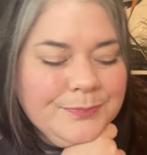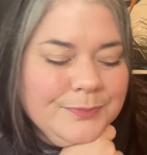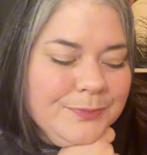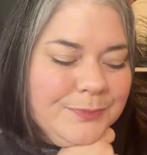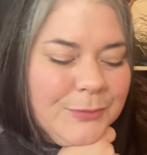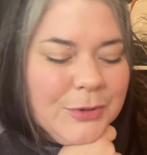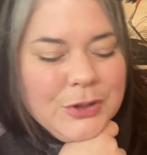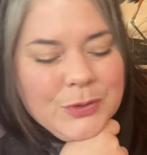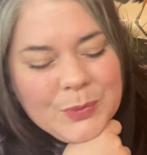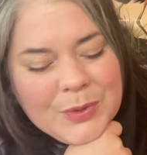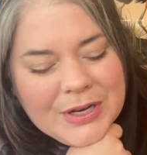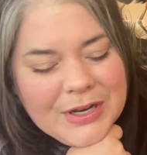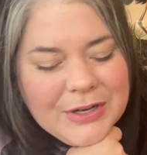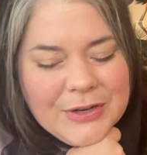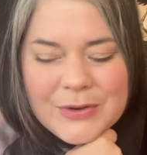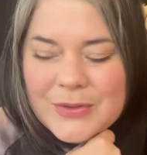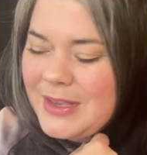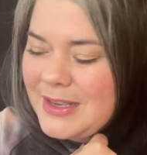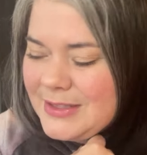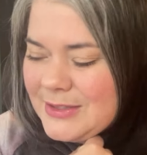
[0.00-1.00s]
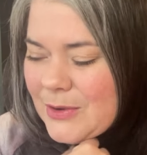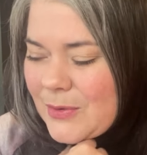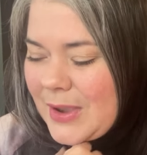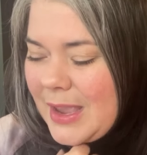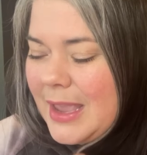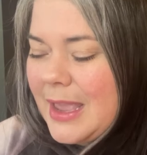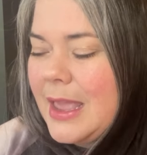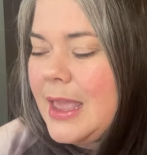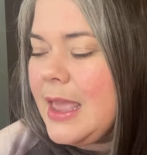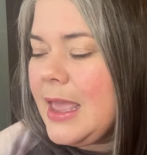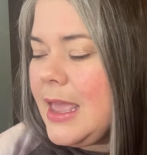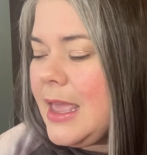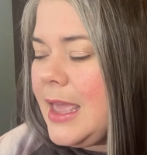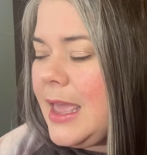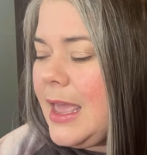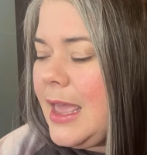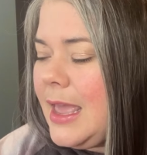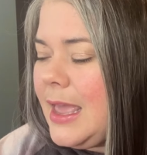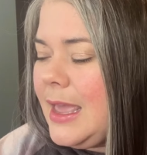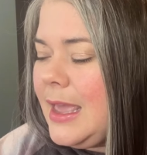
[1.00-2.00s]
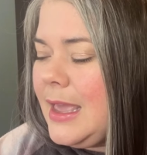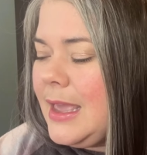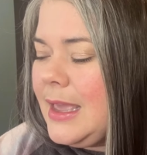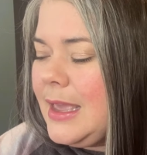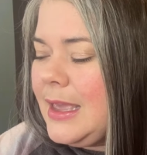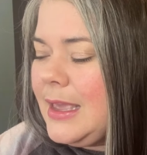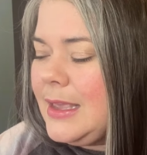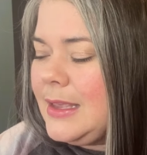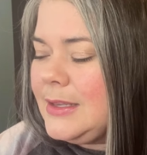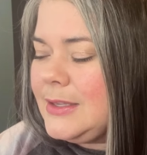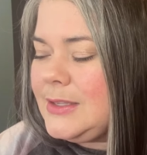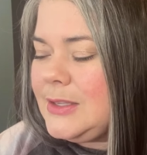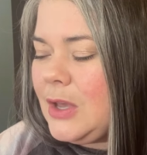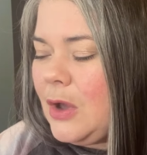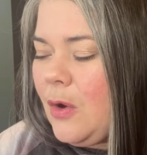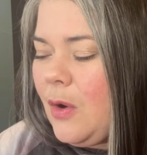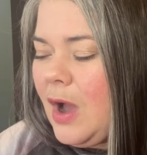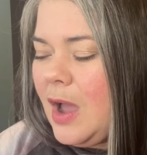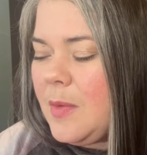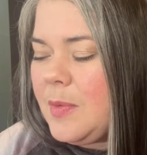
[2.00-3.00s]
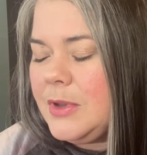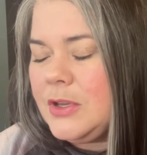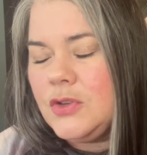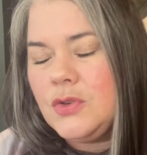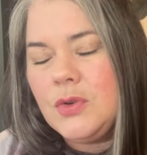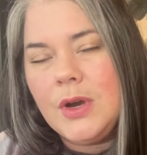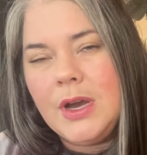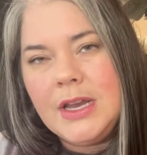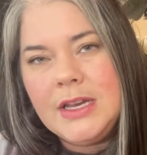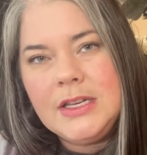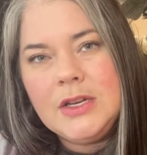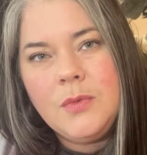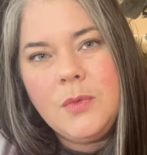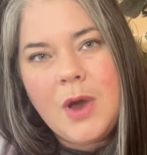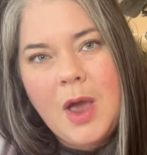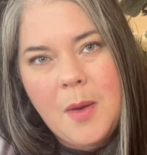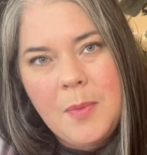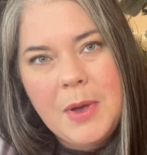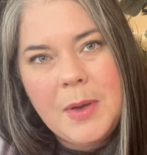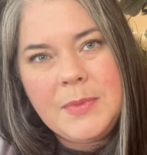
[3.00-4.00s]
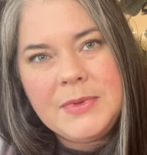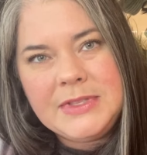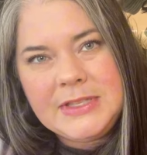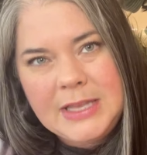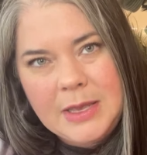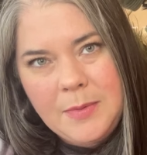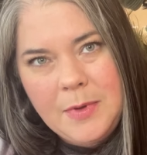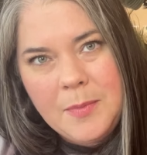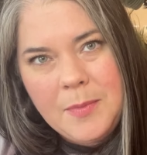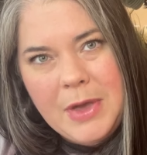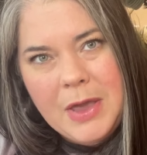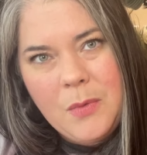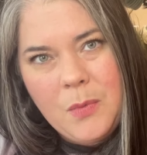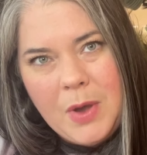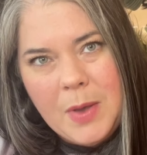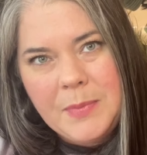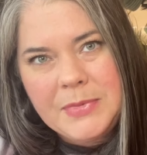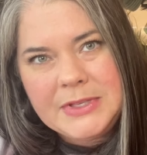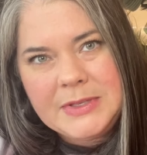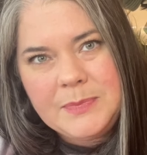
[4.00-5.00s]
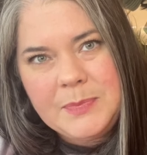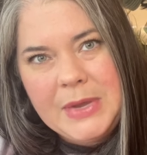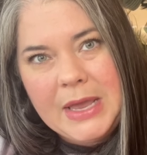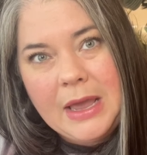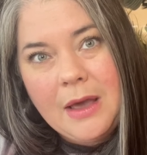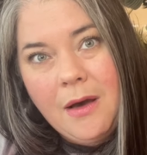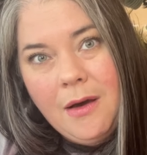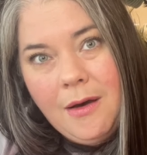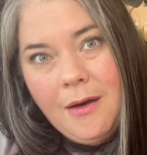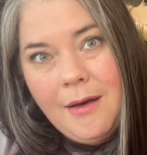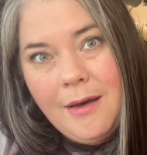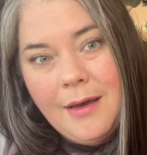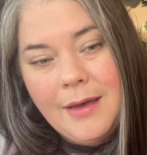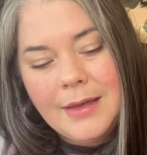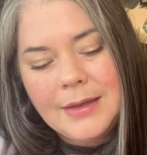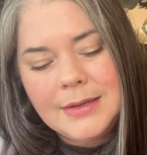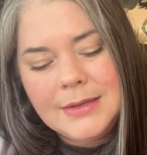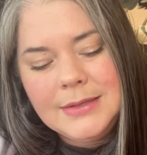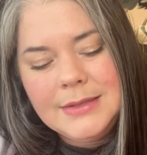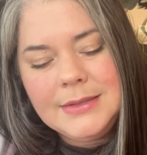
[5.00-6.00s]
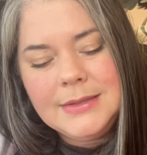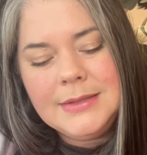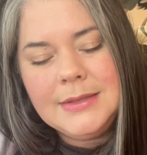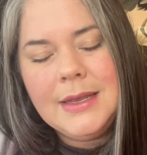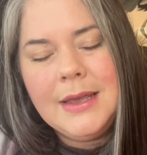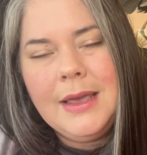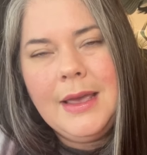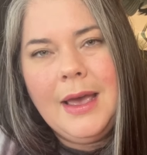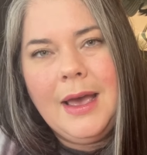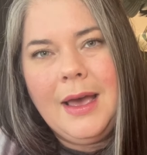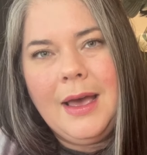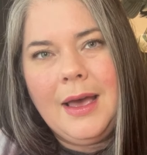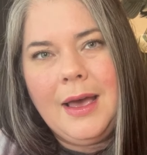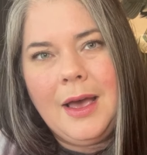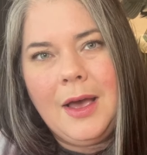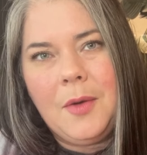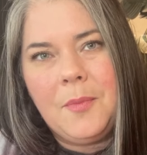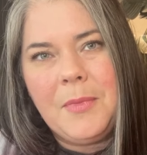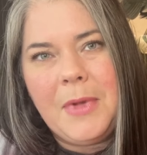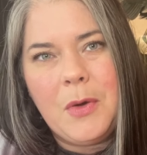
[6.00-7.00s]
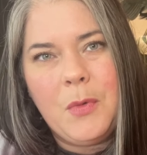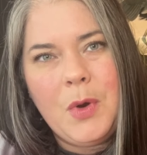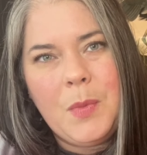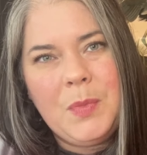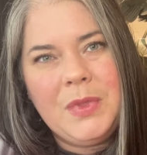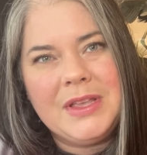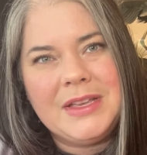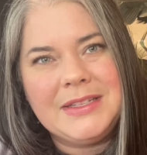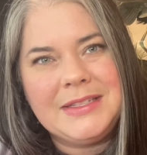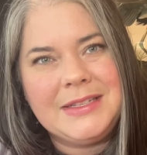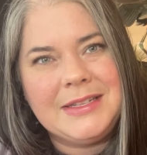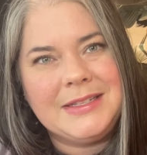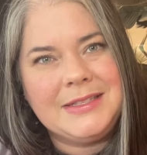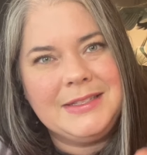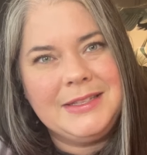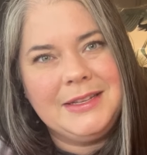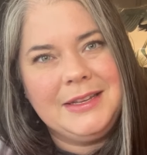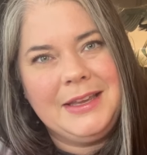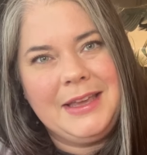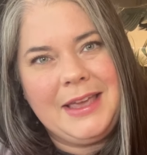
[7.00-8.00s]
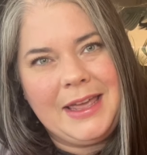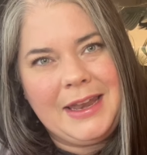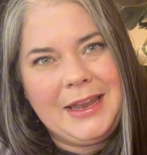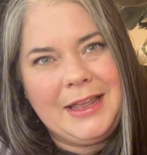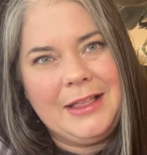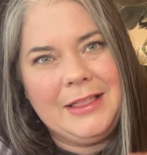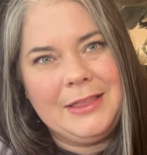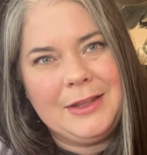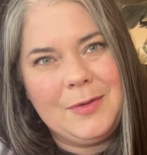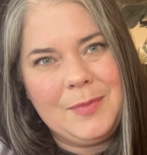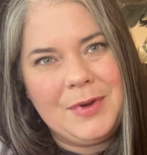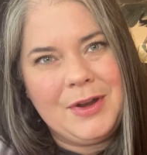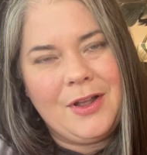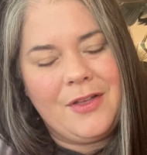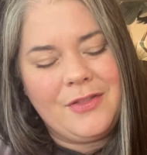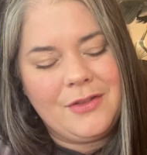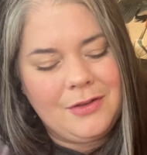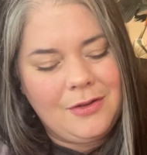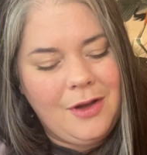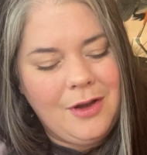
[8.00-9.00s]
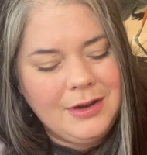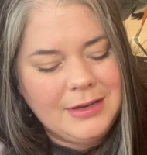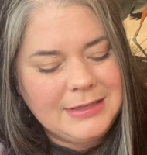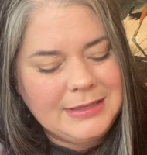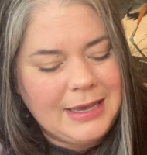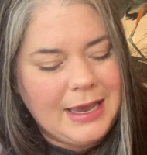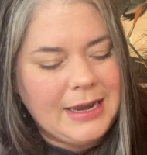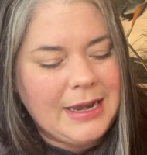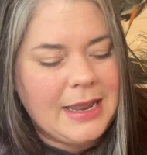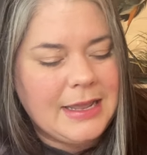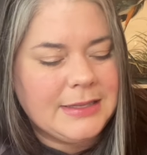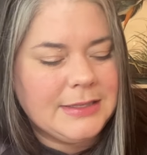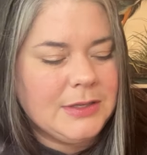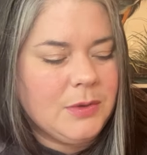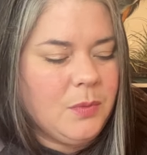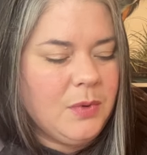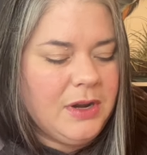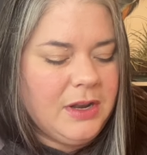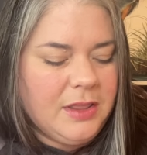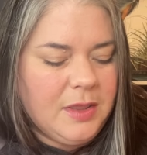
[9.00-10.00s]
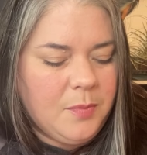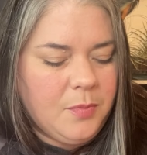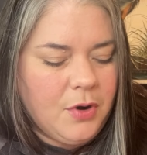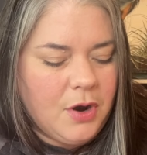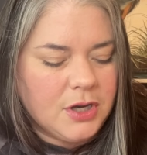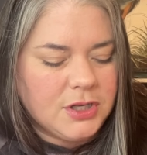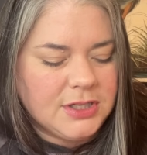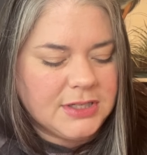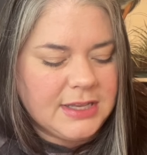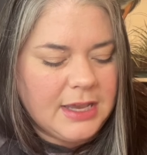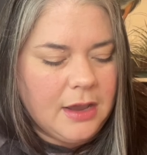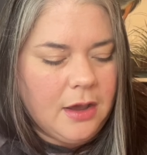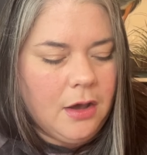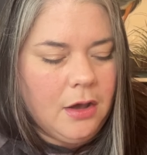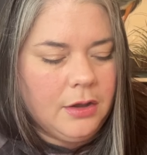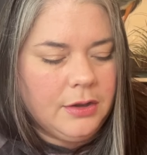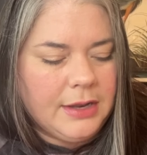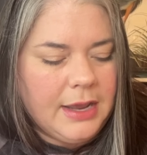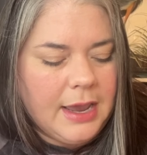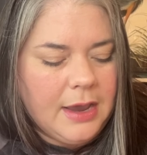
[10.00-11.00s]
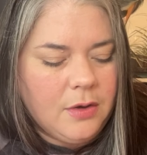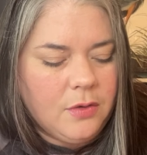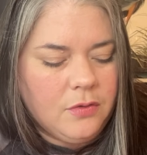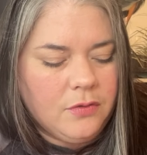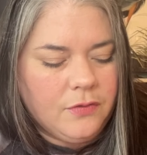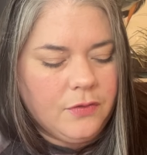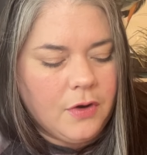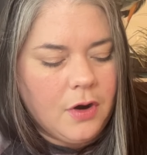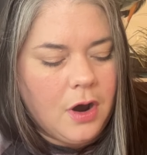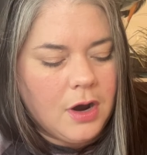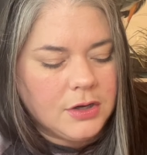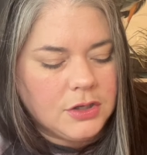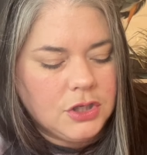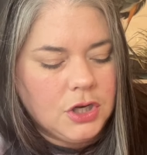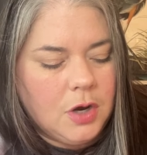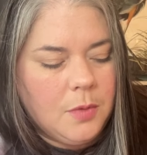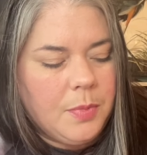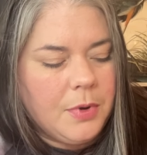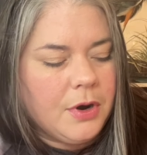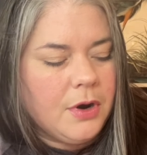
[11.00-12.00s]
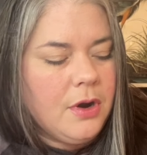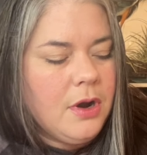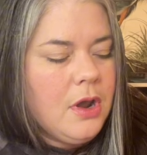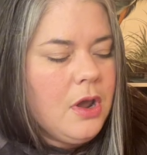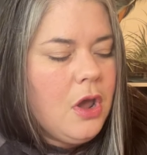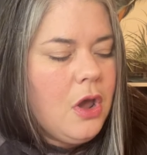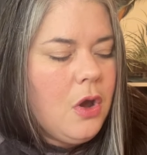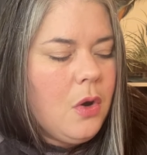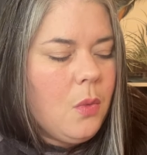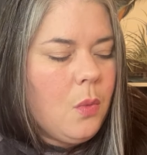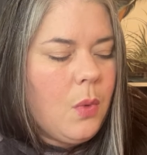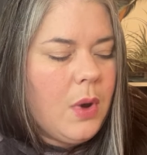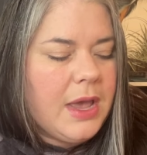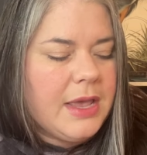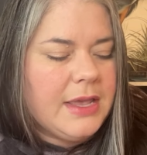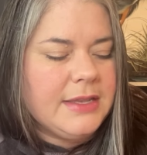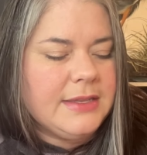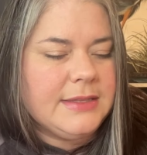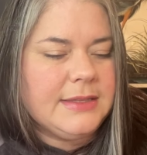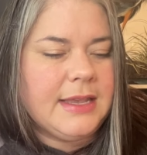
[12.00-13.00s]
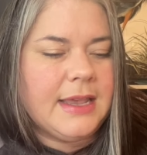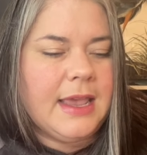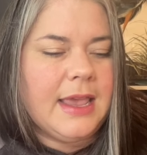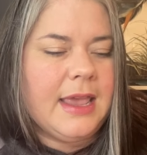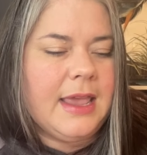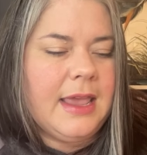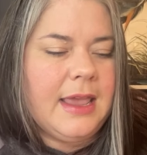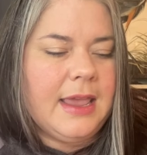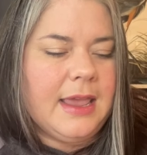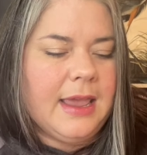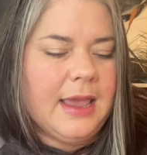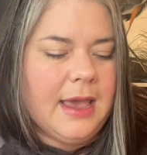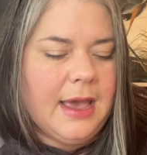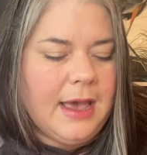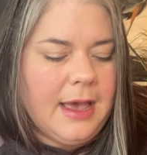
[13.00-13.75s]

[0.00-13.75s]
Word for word: which way to do this? Okay, so I've been trying to wrap up some of my whips because my whip list is getting a little bit on the long side. And so one of the projects I hauled out for October was a